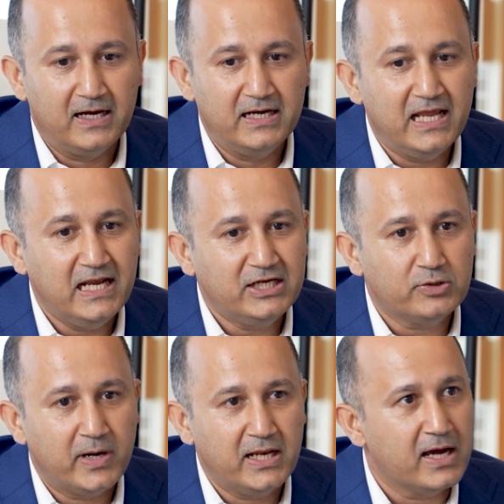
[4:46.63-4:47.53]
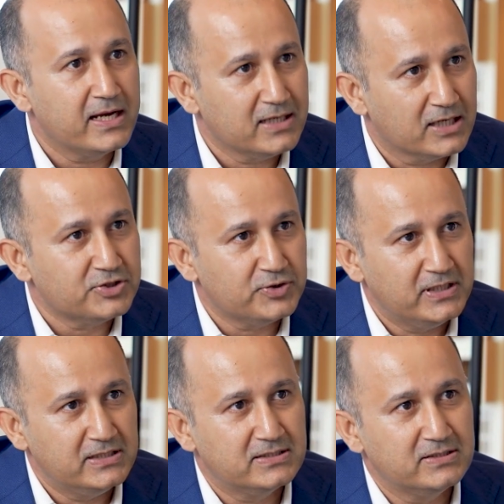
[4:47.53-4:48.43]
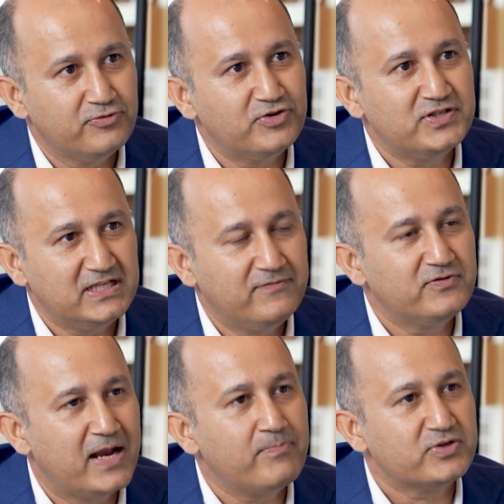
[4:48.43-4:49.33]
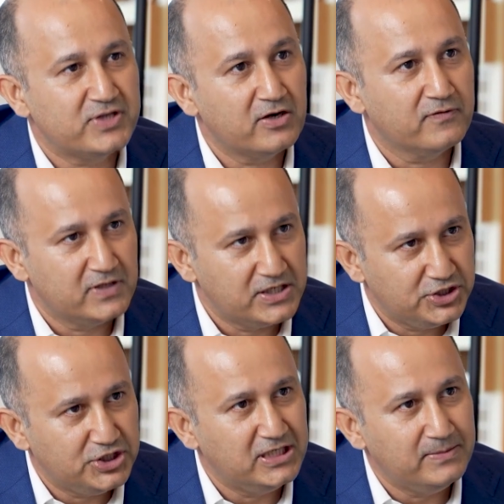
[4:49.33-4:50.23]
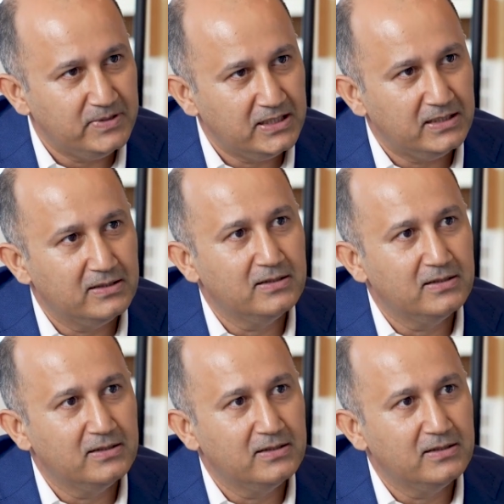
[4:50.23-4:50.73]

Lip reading: Nearly 29 countries received 10% of their GDP